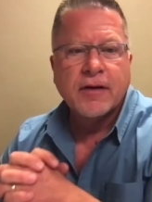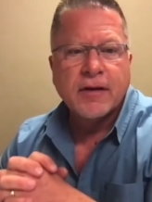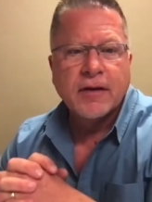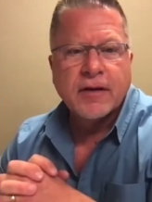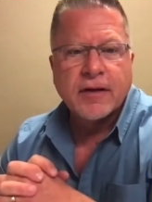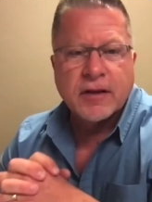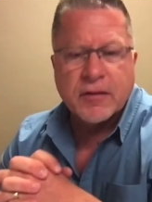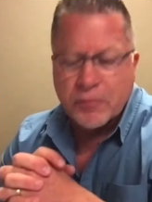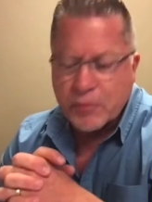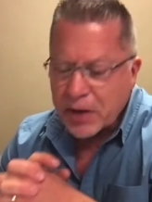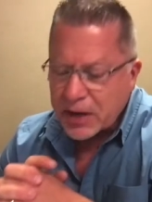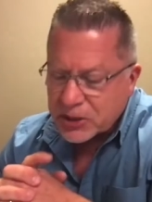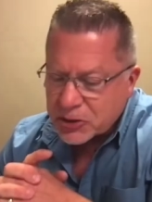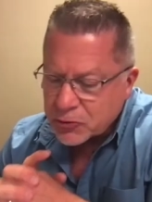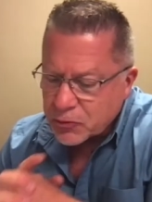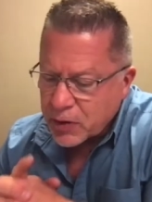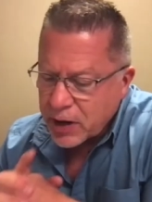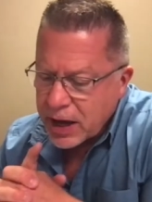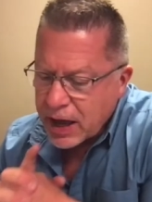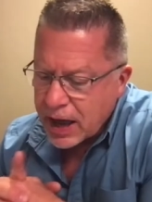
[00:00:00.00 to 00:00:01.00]
The best
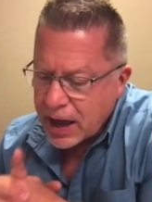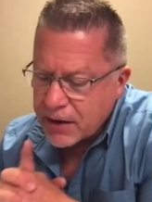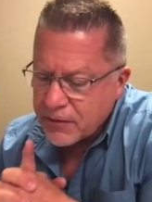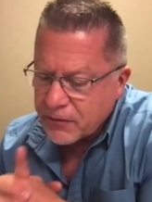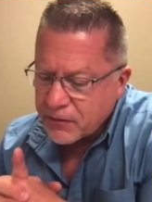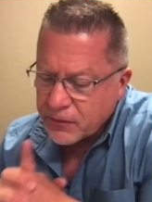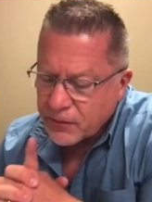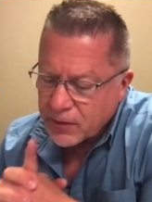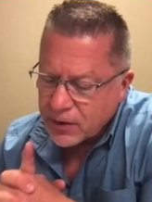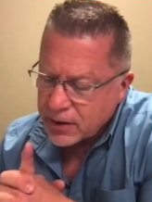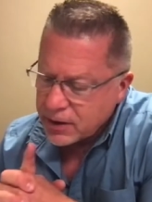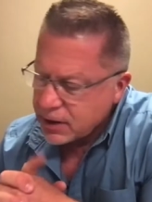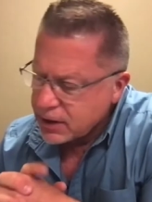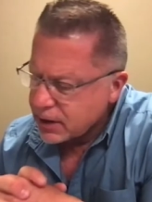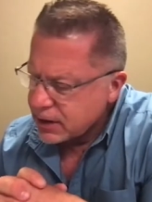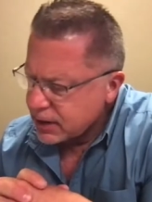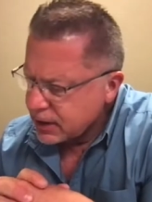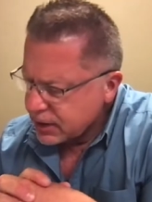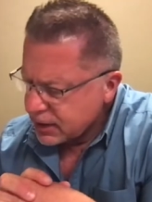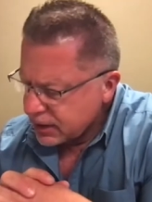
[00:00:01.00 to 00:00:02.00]
way I've
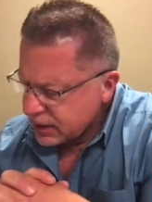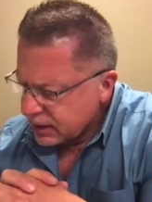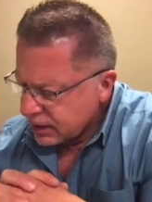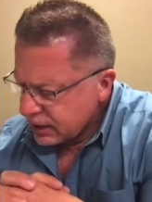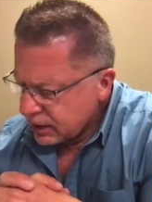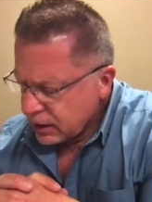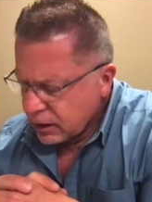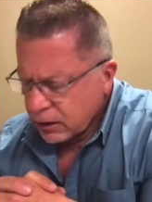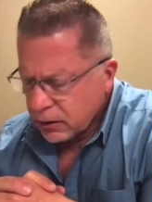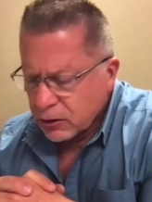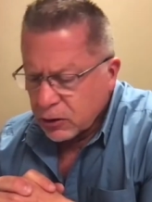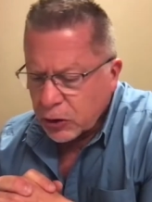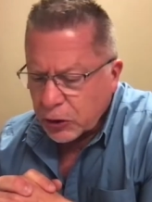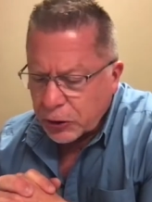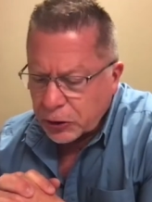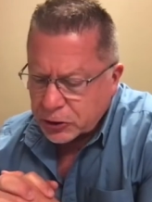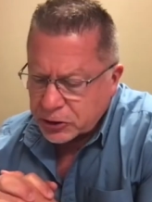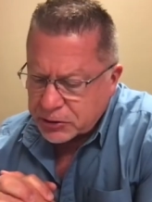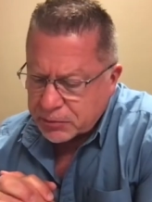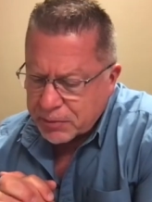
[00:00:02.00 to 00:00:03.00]

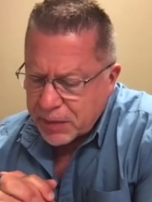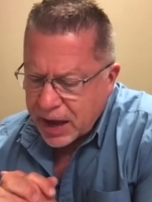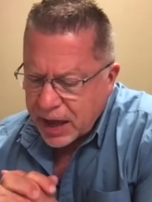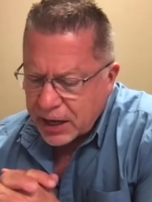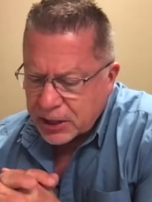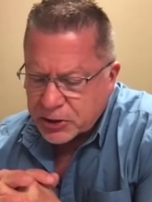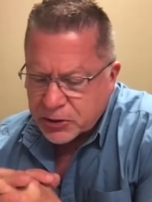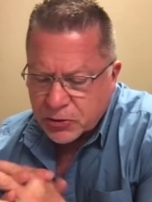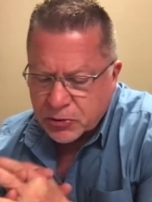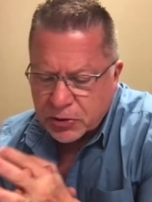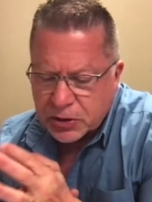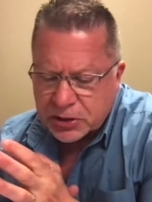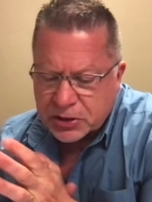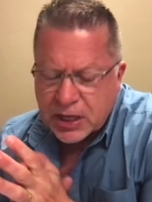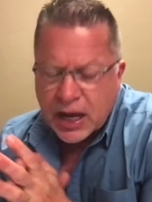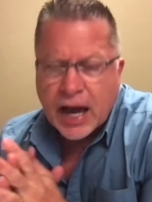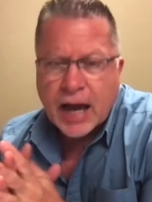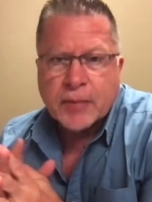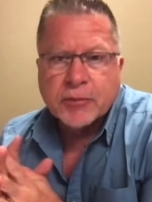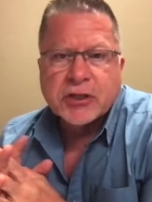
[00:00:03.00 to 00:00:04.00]
learned to manage through these
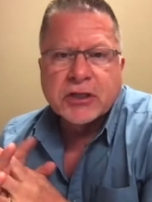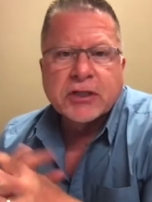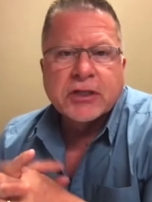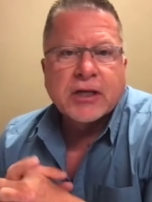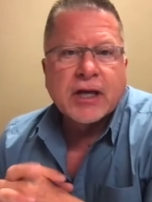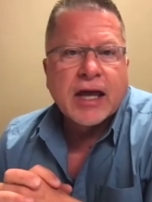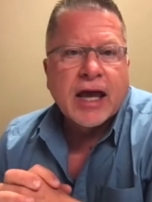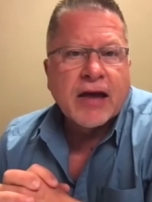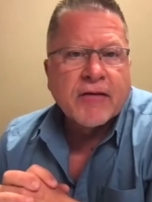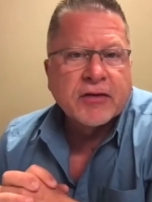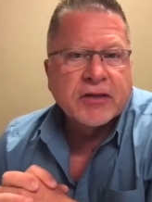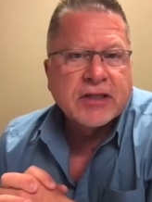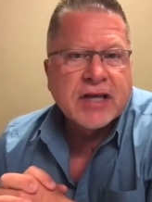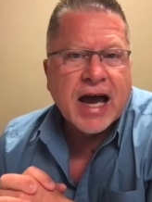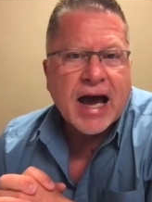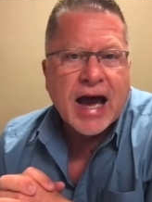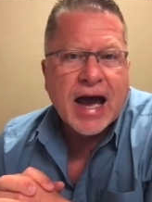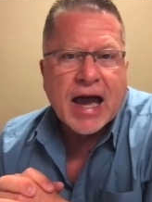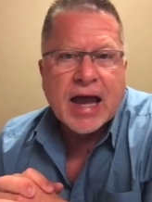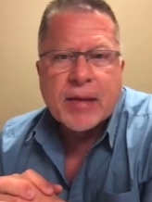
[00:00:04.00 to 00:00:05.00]
times is have a
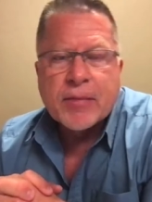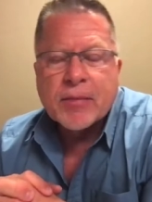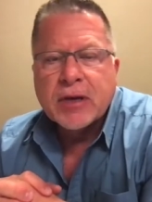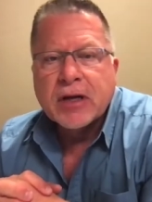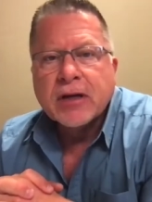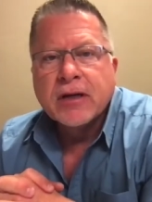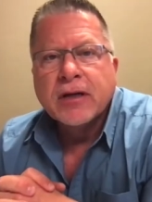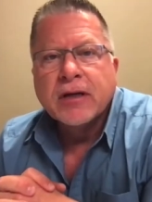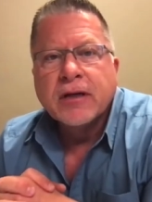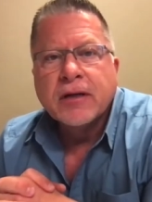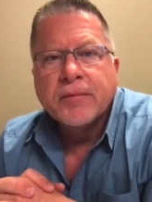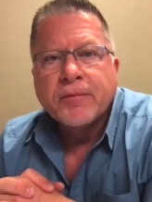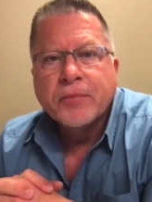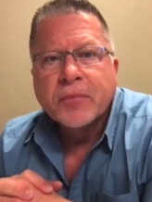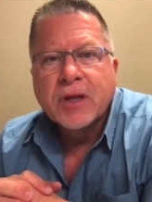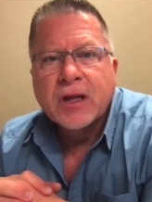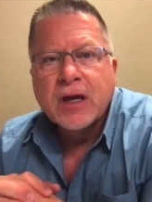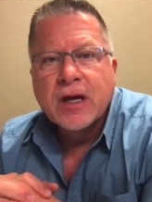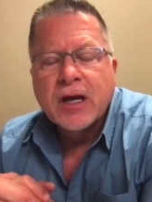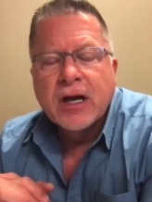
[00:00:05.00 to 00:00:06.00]
time
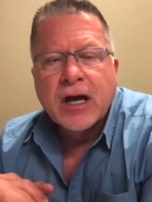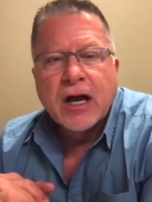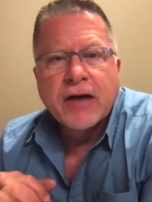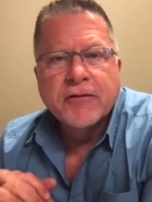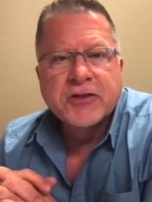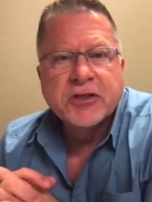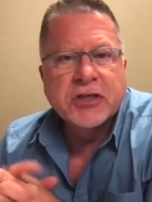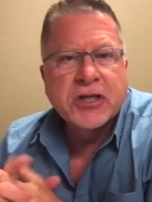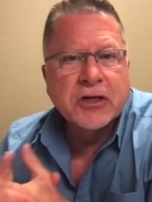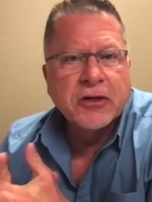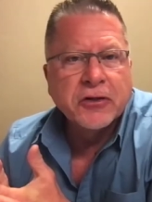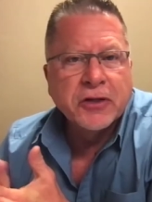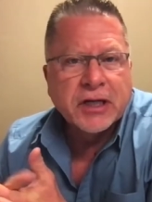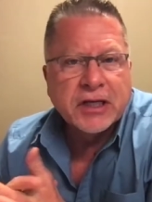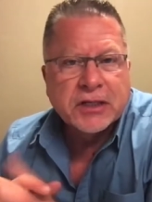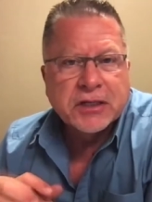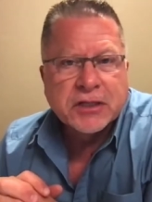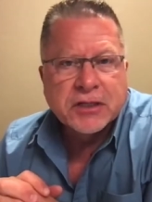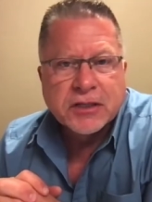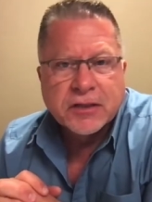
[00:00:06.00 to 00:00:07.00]
of
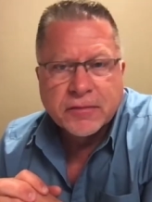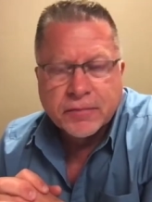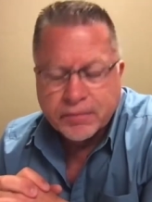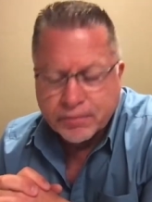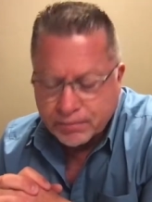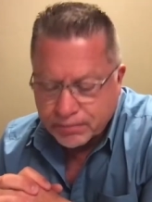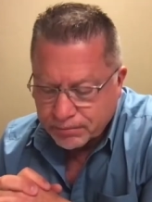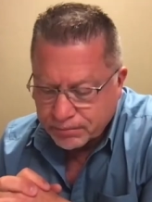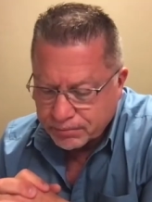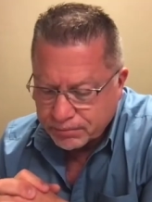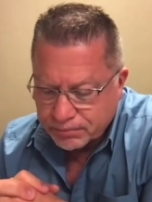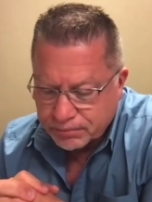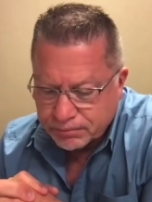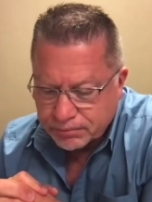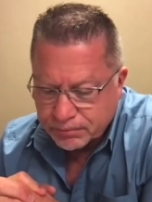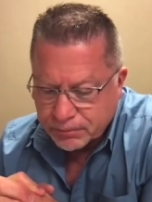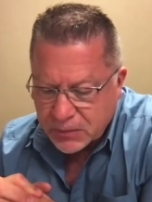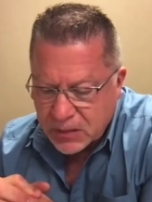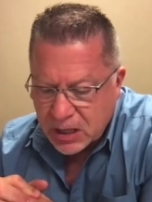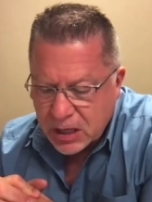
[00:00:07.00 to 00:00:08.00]
stillness
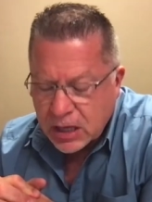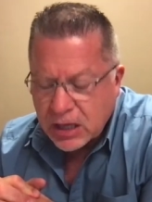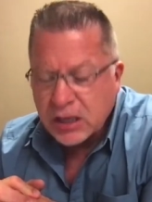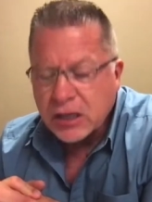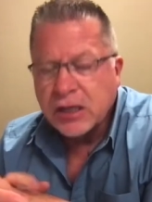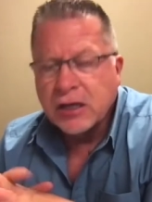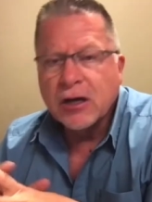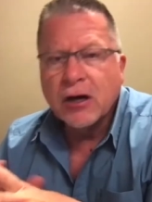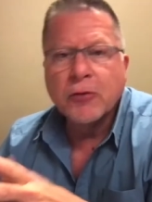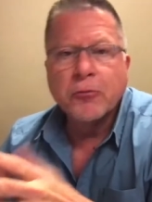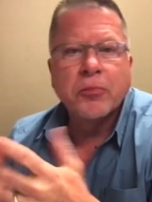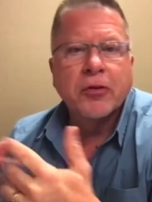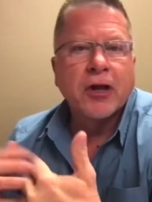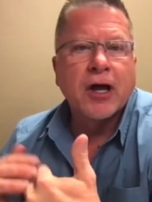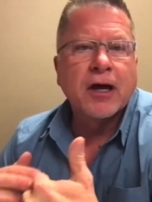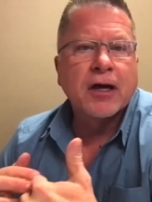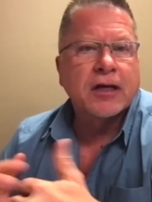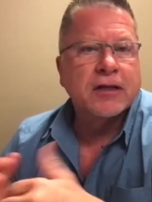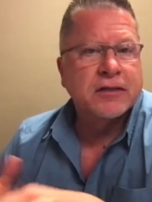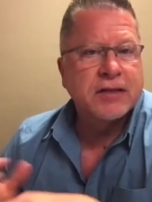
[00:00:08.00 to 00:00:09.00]
you need to
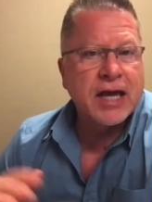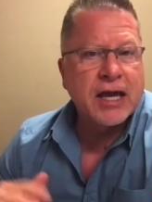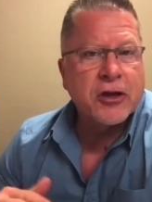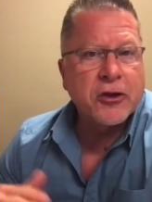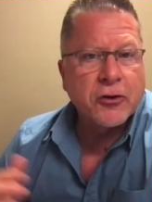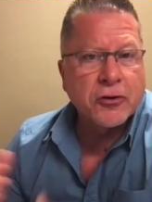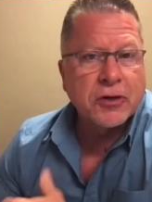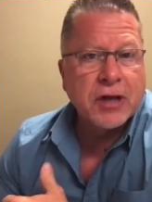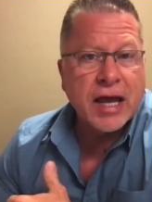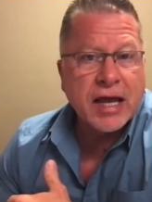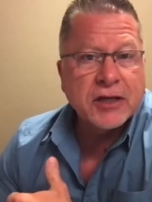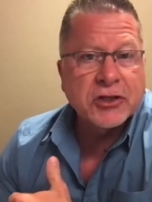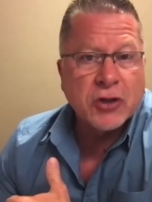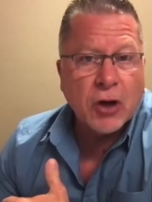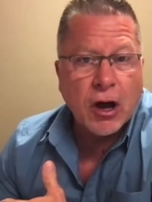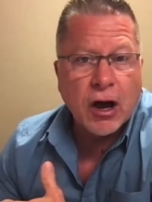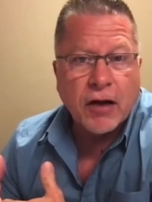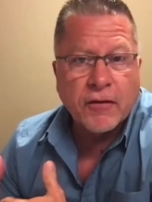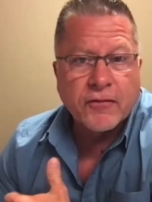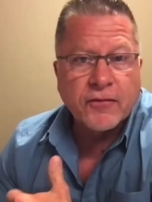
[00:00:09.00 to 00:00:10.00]
unplug and take your days
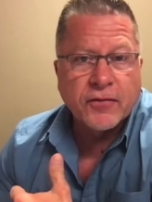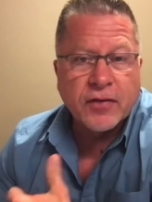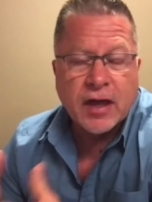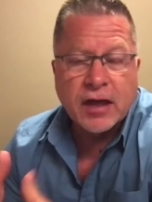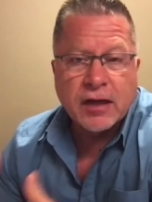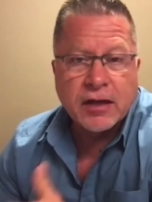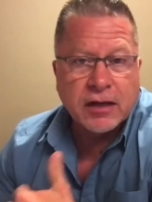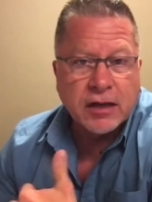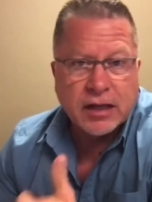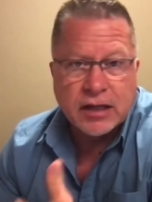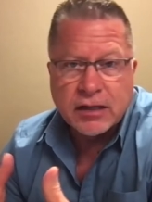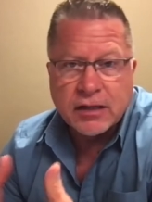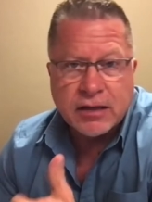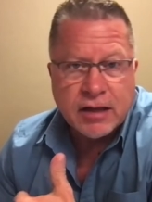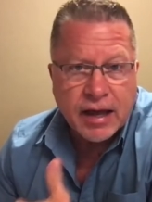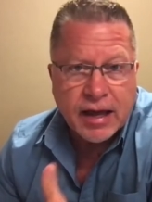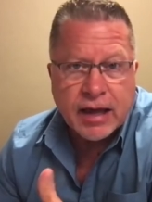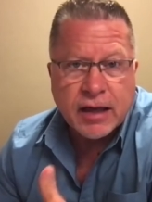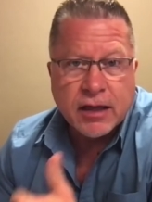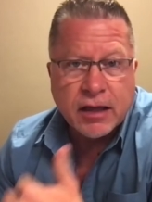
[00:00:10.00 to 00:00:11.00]
off that you need to
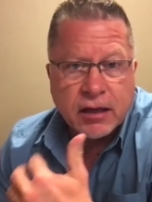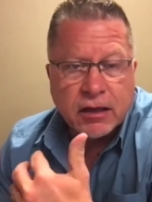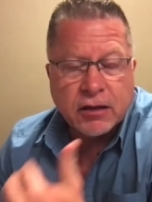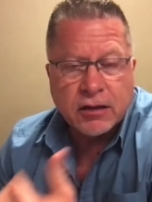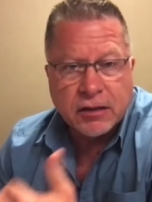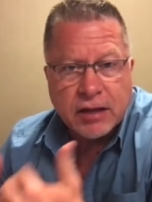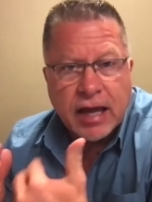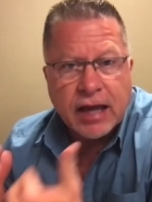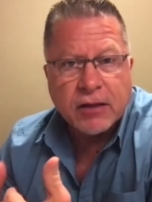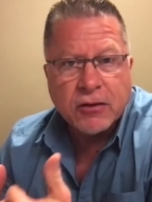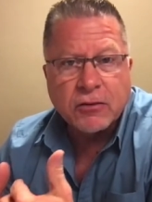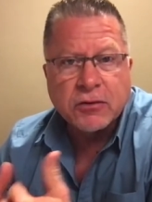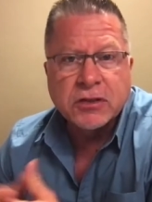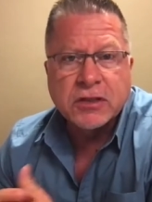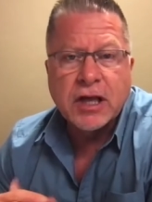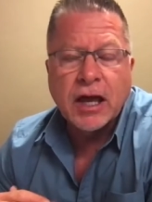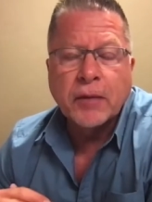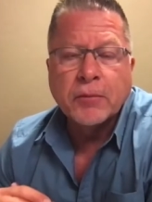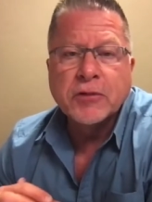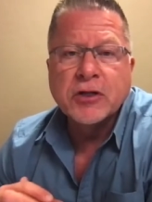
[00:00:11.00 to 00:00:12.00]
take. You need to take those
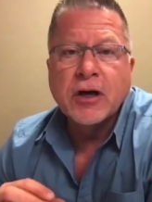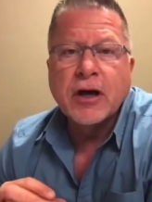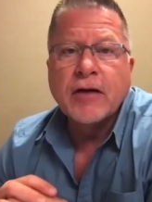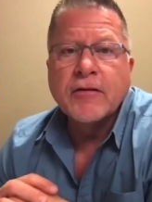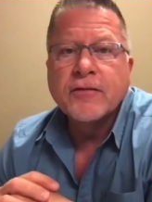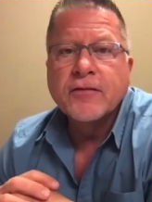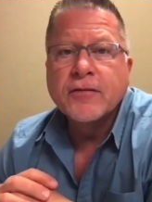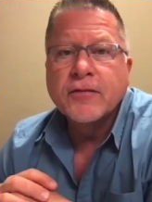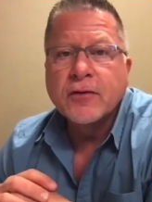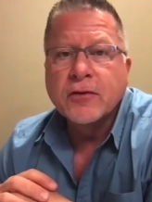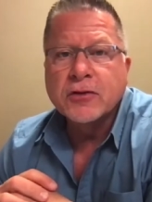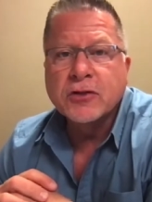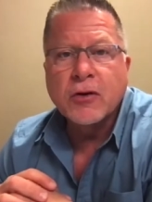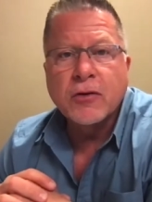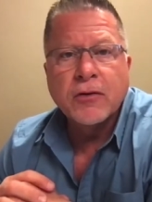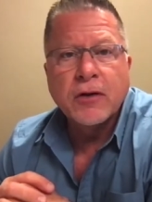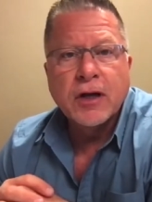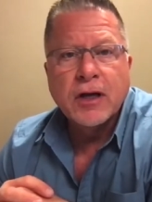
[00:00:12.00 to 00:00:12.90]
times off. Those are